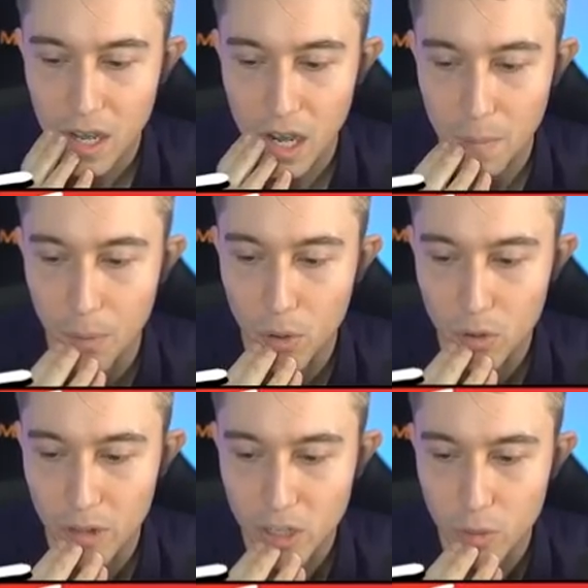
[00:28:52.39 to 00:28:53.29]
uh,
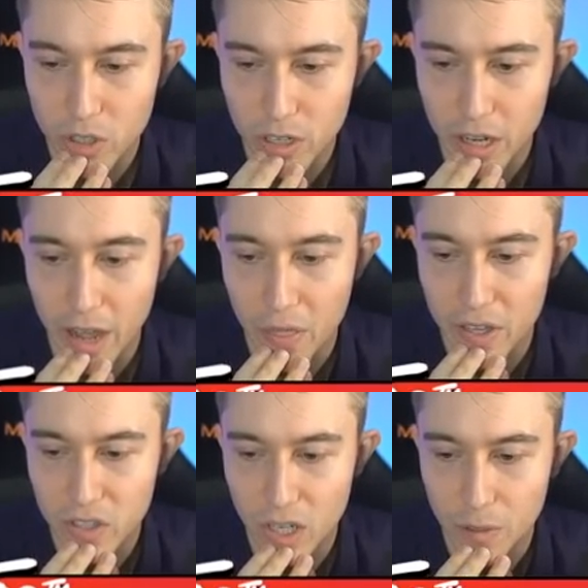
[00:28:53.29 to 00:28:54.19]
Bowler Electro Wizard, I
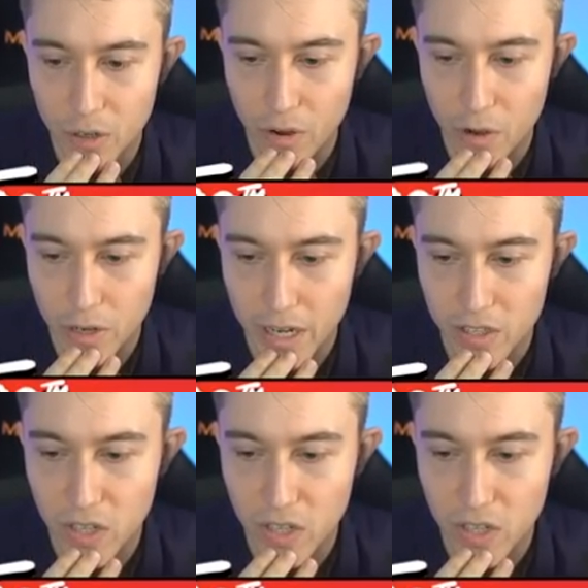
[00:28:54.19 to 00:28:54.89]
think it's going to be a Graveyard deck.